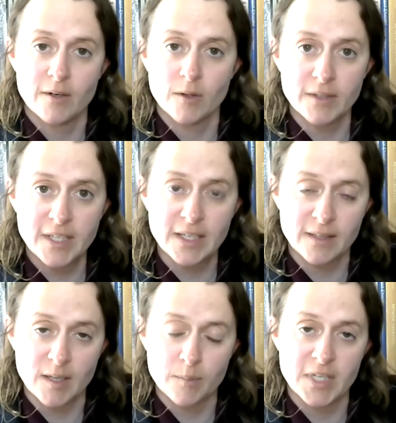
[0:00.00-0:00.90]
are leading
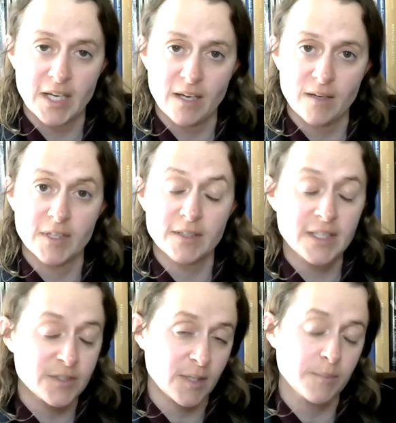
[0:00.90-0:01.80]
them to have, at
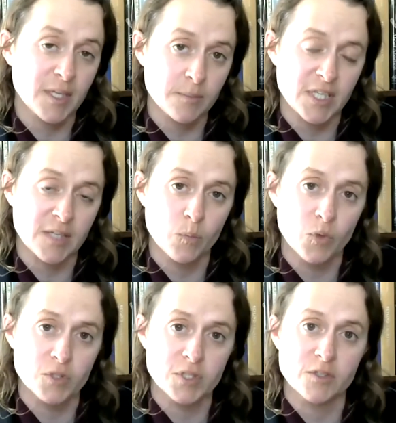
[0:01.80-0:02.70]
least sometimes have
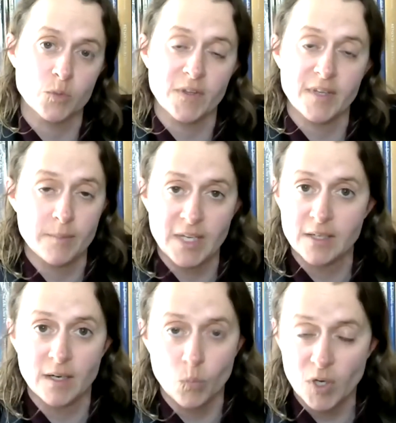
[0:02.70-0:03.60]
abortions when they may
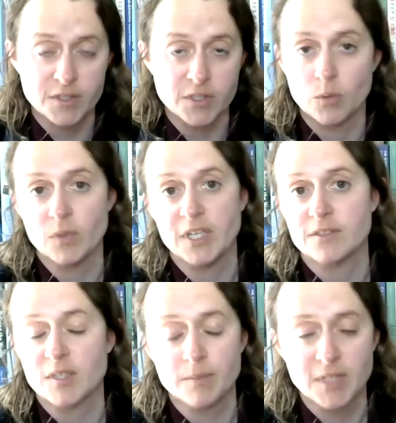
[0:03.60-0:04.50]
not want to, right?
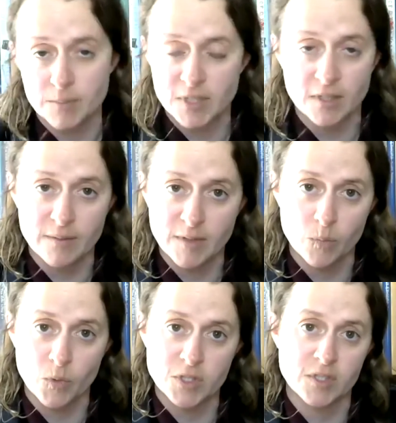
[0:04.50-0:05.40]
Sometimes they're having
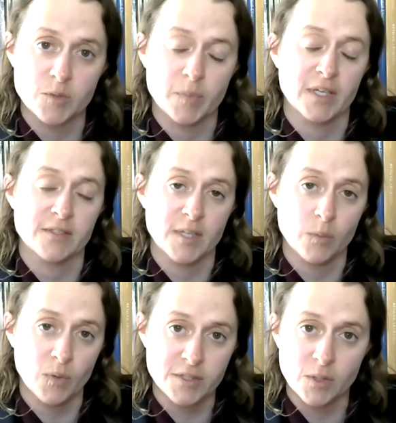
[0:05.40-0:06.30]
abortions because they
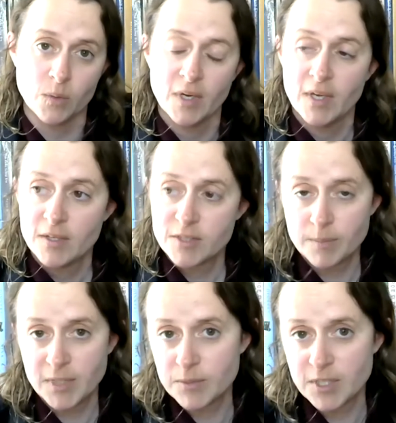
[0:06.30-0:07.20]
want to.
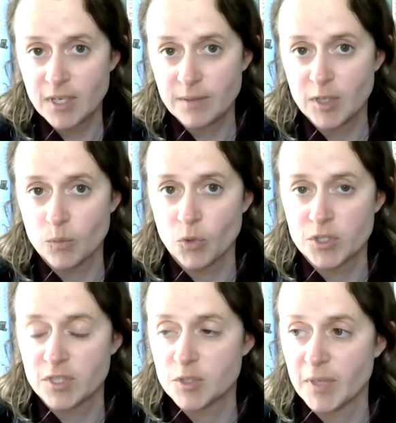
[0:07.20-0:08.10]
Sometimes they're having
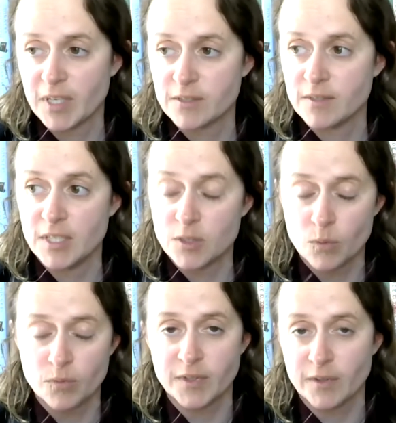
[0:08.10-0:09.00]
abortions because they
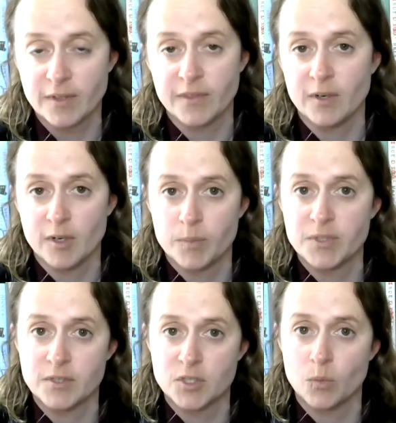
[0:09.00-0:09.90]
don't feel that they're in a
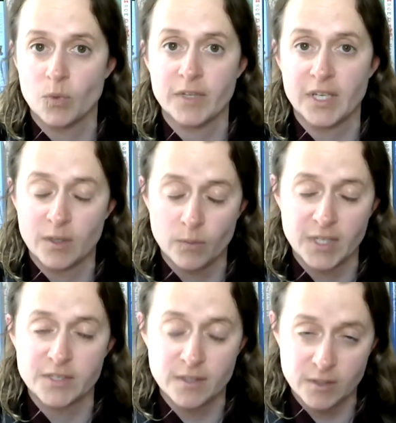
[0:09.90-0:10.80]
position where they can
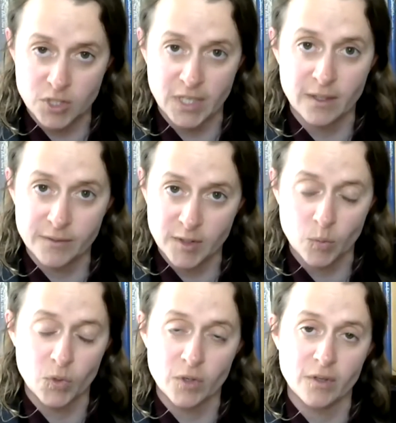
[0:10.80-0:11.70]
raise a child in a
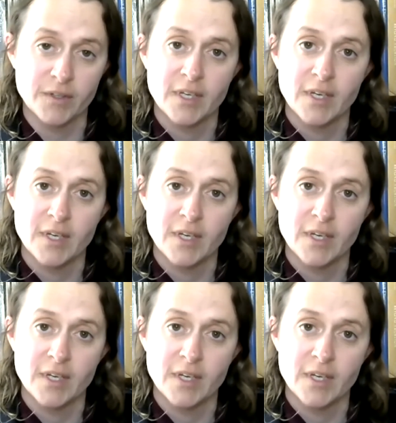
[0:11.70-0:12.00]
world